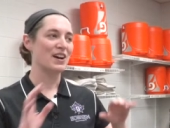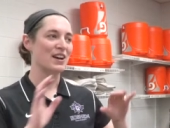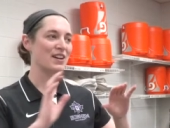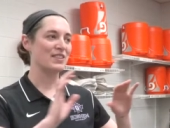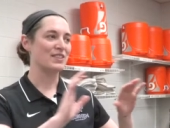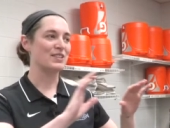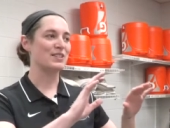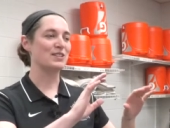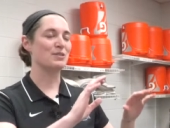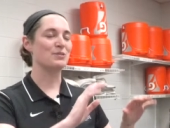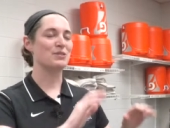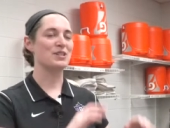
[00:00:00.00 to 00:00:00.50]

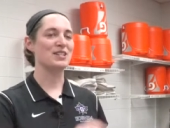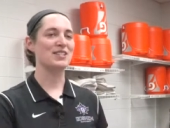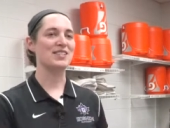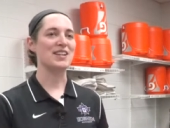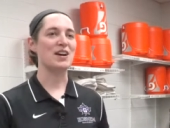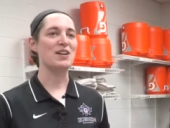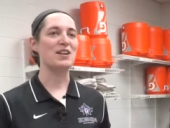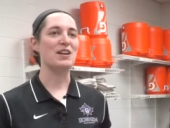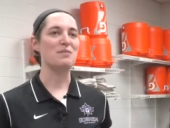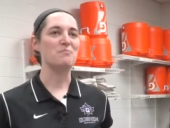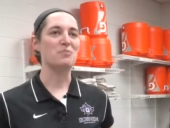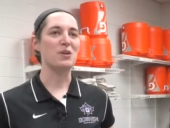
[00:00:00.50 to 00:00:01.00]
they're the ones
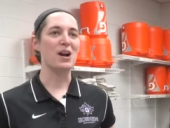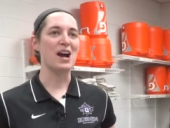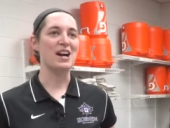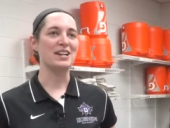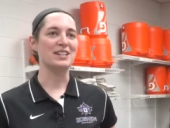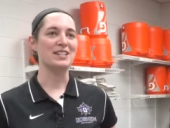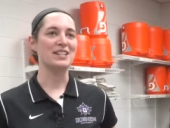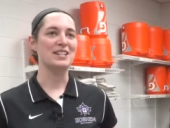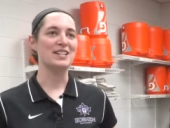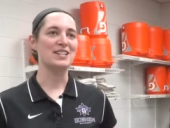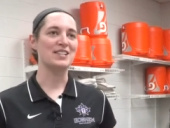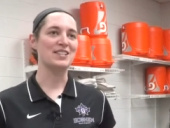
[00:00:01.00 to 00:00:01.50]
out at
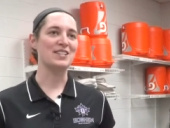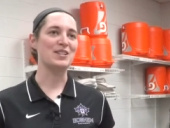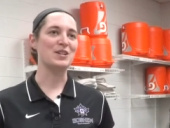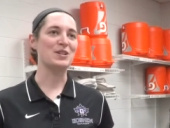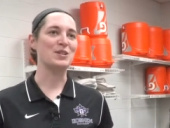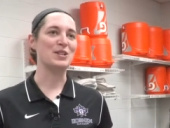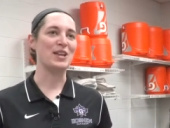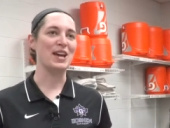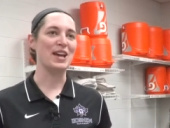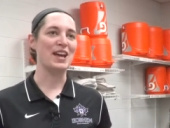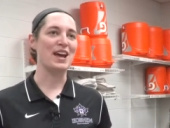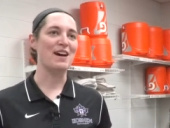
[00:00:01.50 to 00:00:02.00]
practice, so
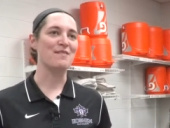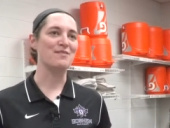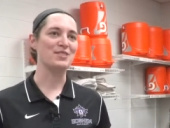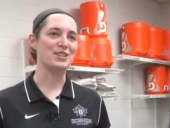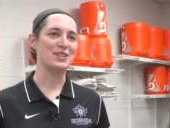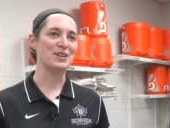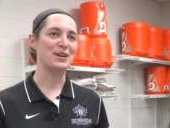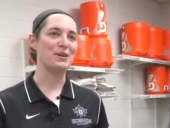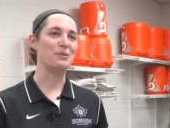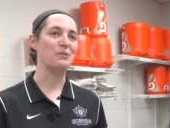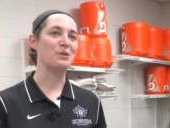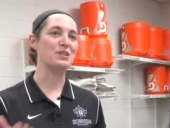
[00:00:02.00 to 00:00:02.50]
they have to
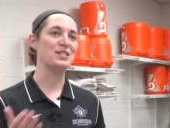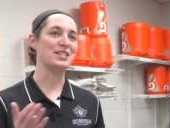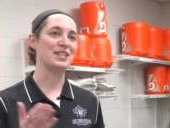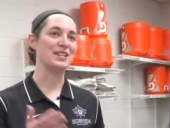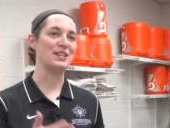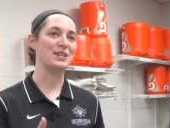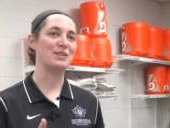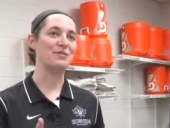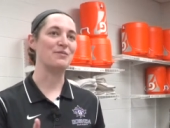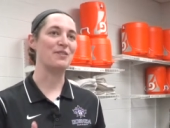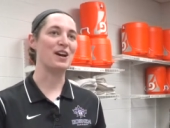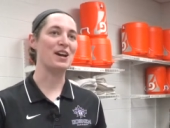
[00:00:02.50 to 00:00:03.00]
know what to
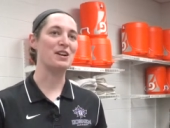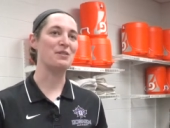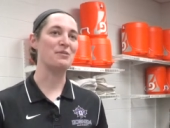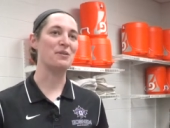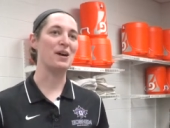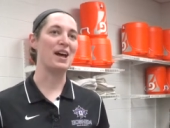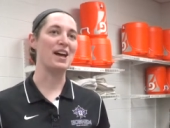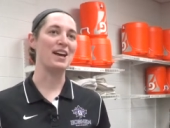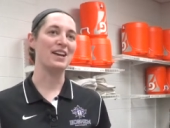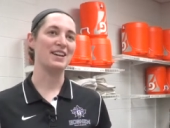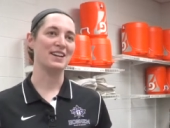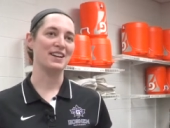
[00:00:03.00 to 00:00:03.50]
do right
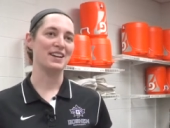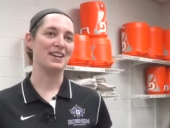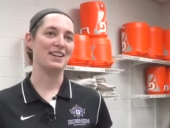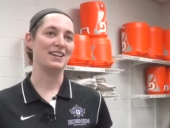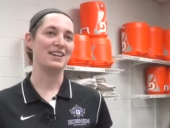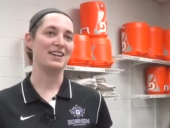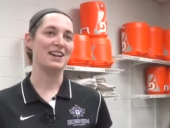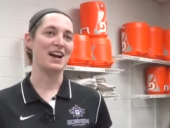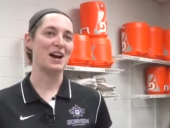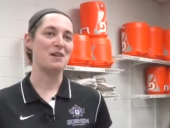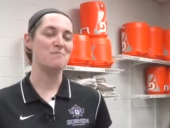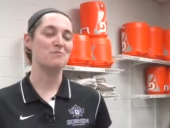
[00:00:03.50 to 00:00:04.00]
away,
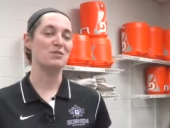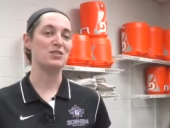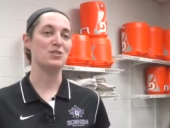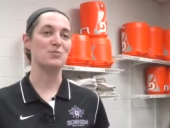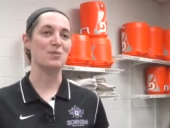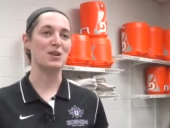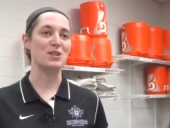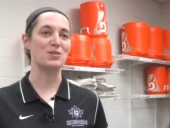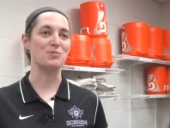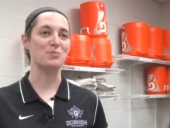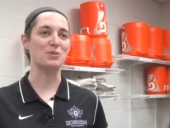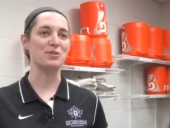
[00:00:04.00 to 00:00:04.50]
and I'm
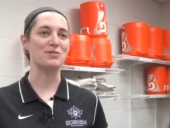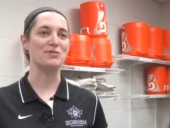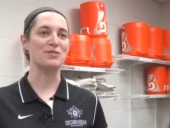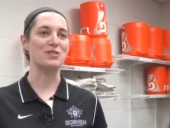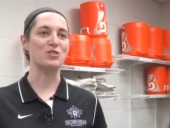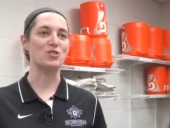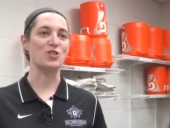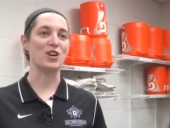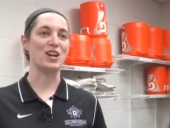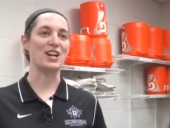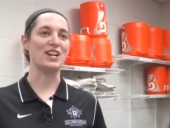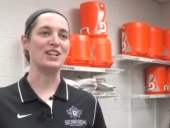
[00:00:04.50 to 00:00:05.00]
responsible for
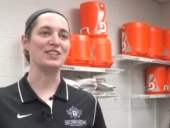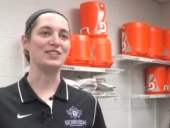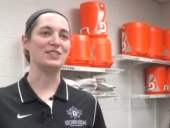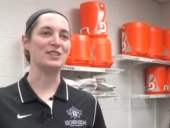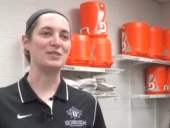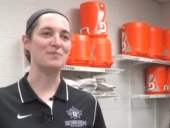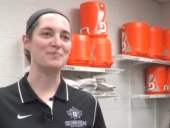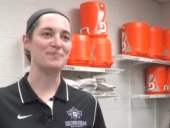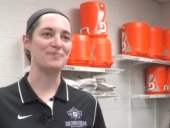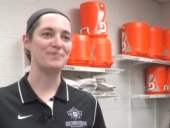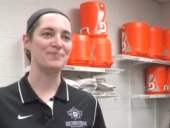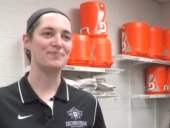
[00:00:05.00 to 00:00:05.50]
training
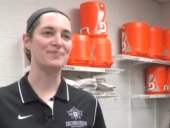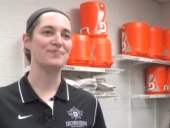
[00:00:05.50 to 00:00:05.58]
them.